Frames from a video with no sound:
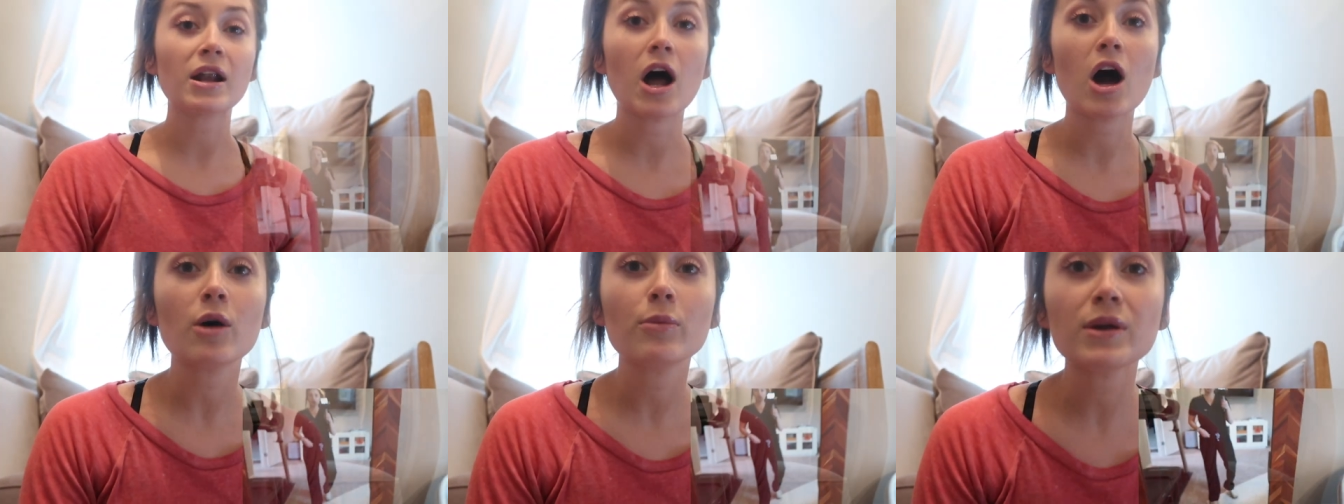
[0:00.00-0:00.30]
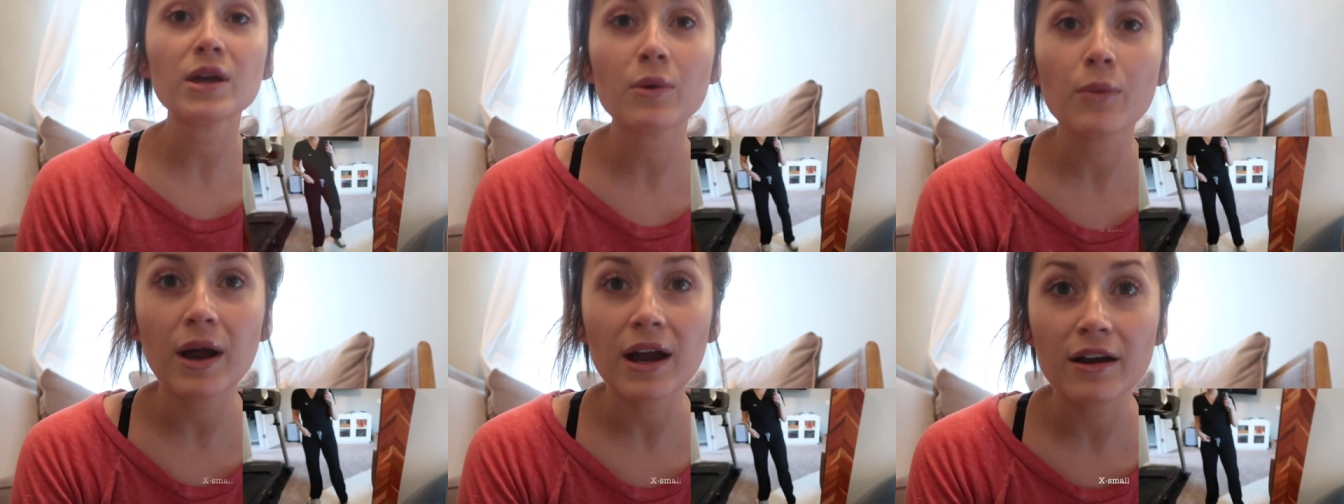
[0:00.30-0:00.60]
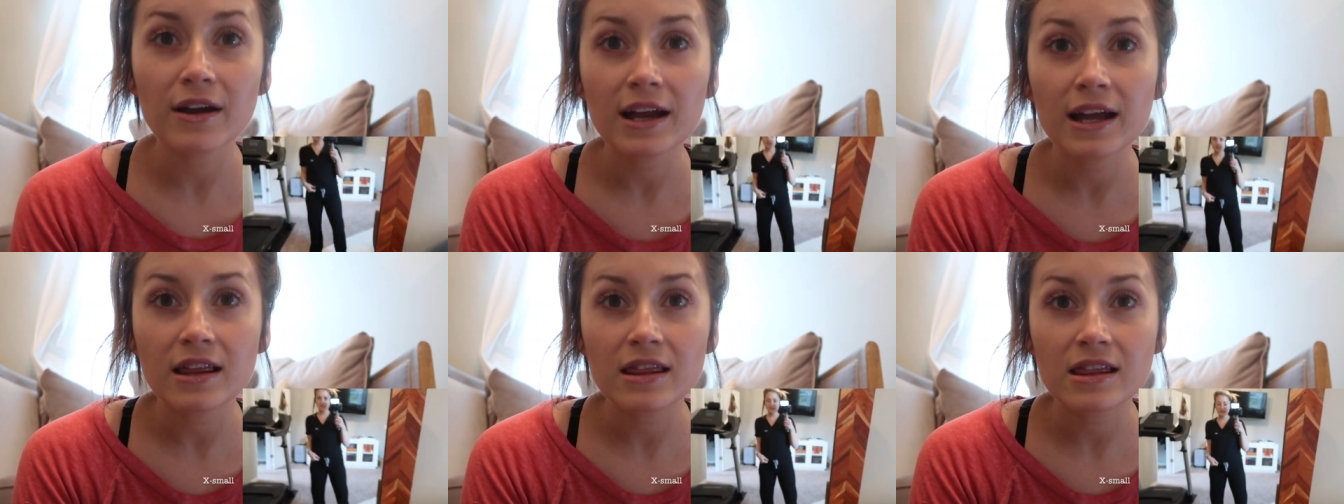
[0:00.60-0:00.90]
and I'll be
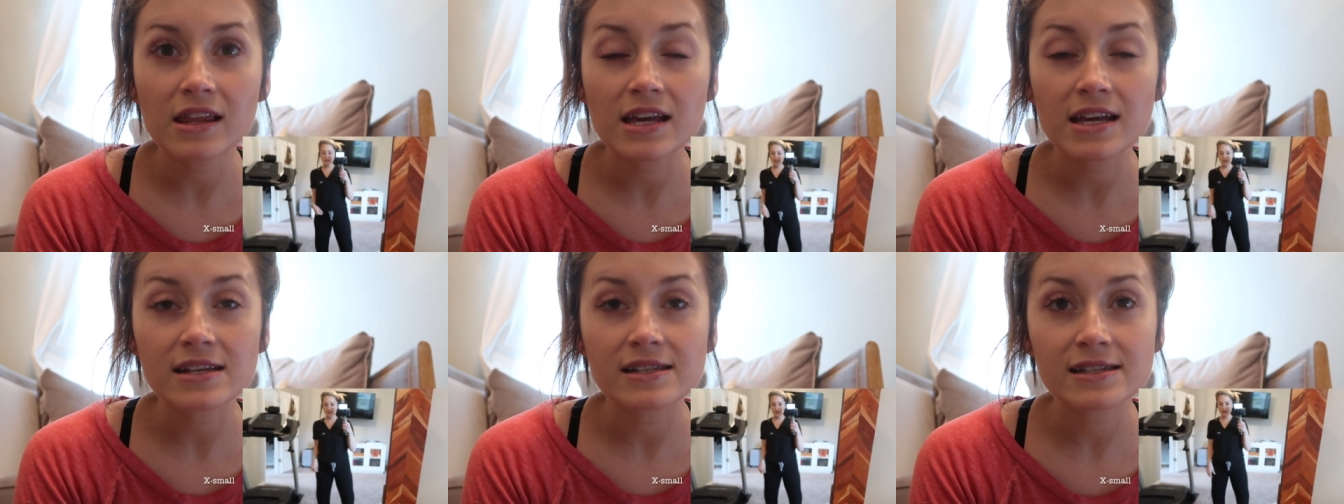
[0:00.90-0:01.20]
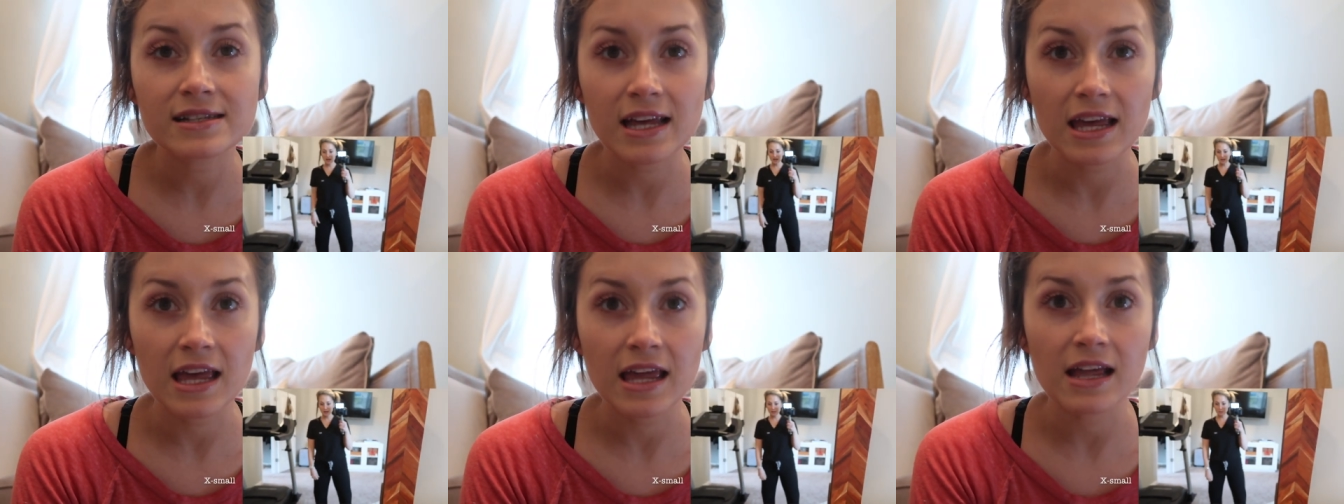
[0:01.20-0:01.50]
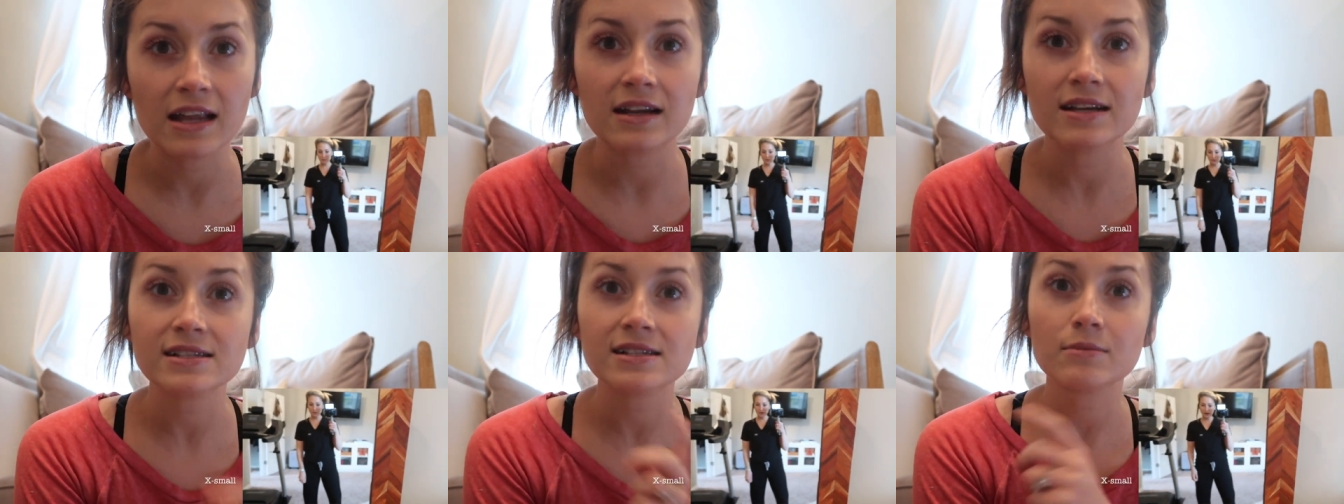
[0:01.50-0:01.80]
wearing this
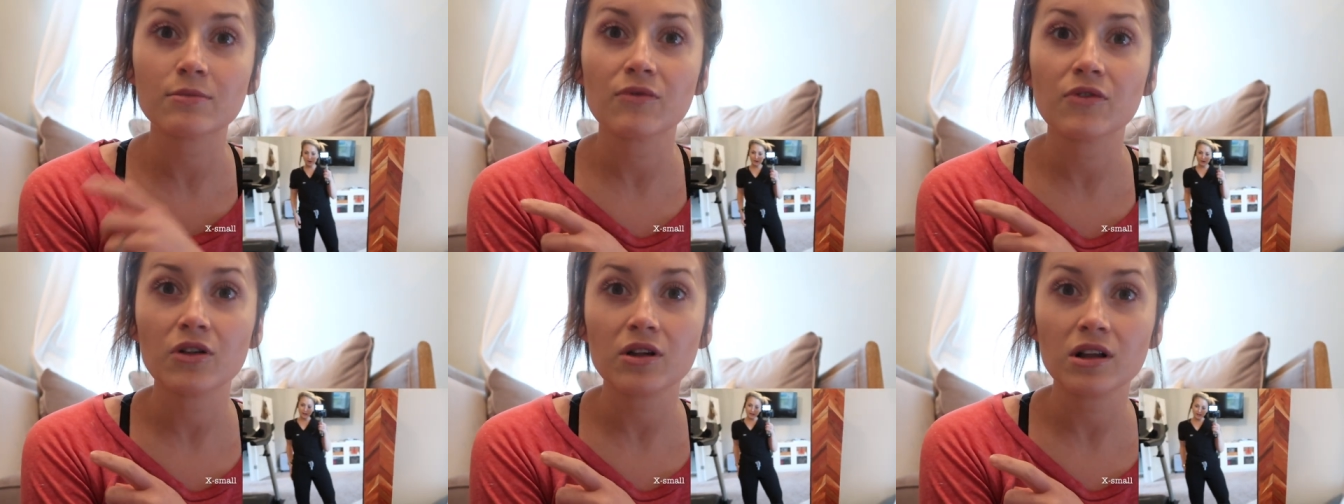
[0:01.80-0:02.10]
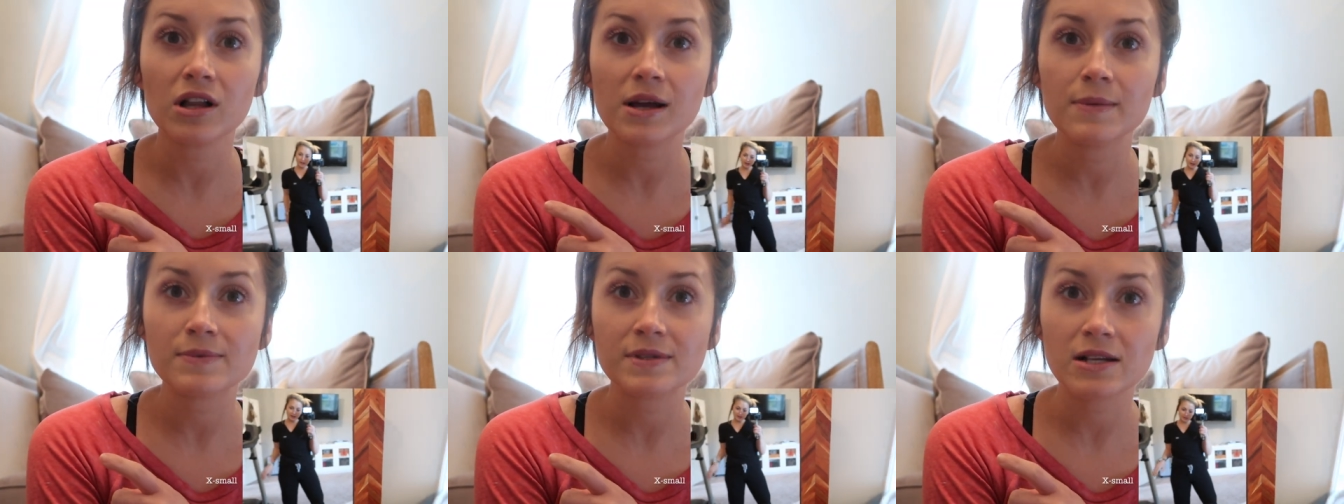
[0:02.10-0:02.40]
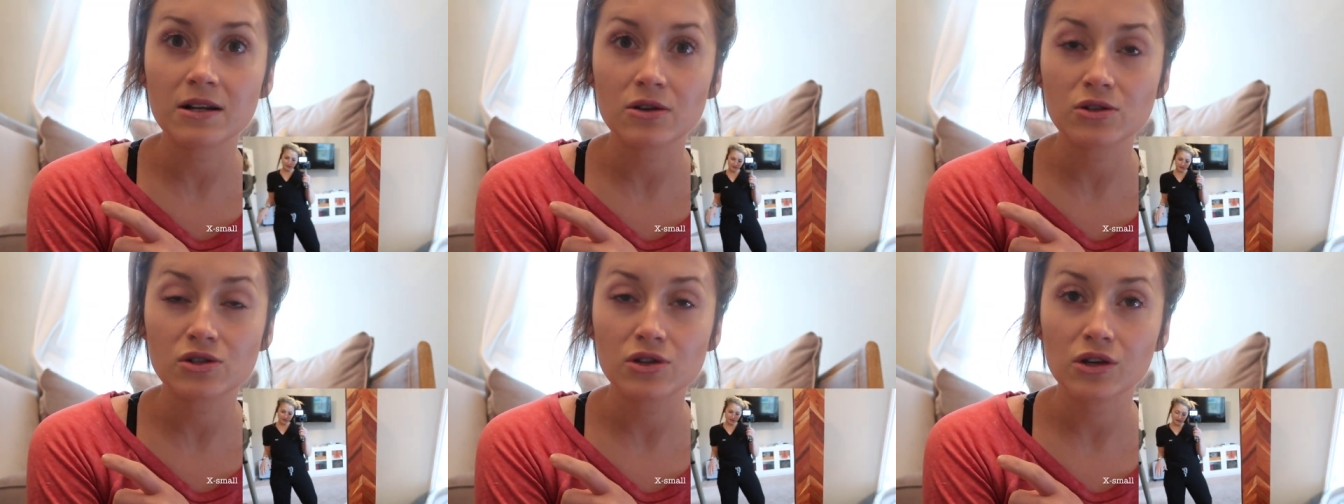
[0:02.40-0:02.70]
in some of the clips
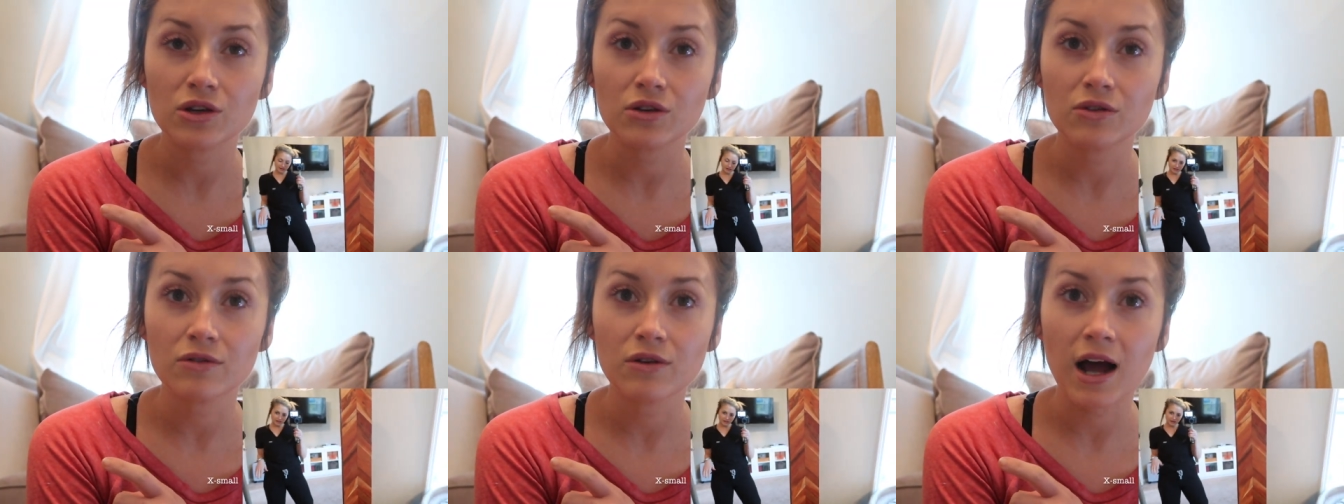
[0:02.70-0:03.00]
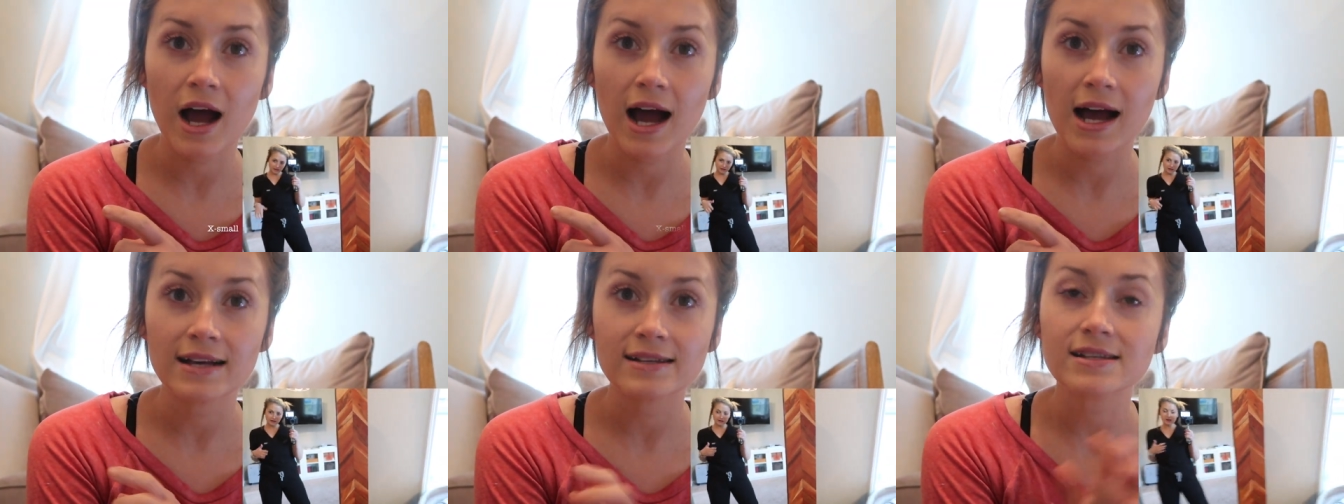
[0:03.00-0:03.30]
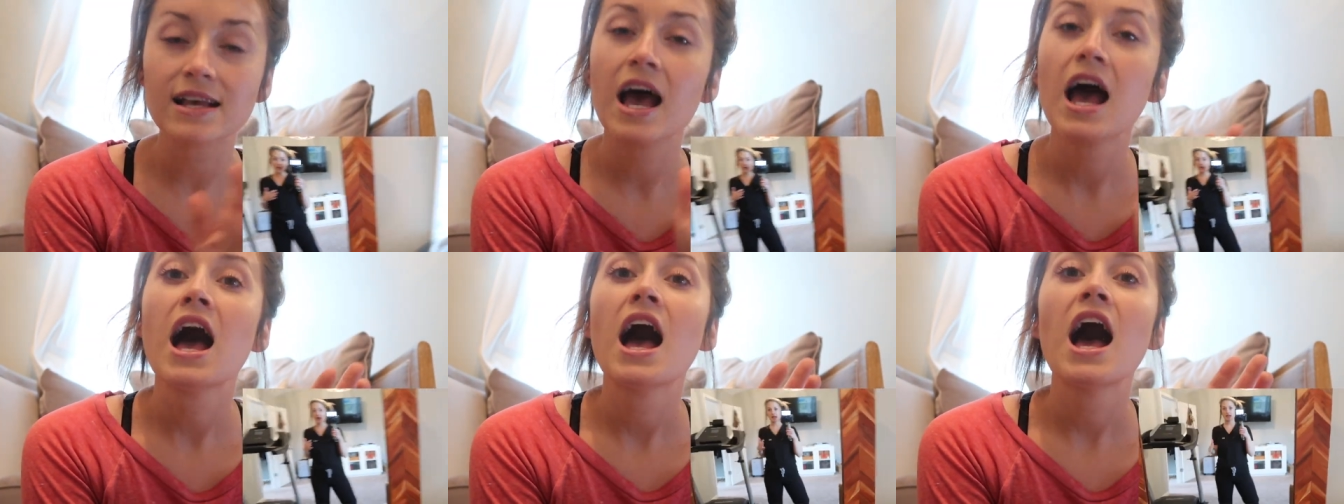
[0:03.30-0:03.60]
that I'll show you guys,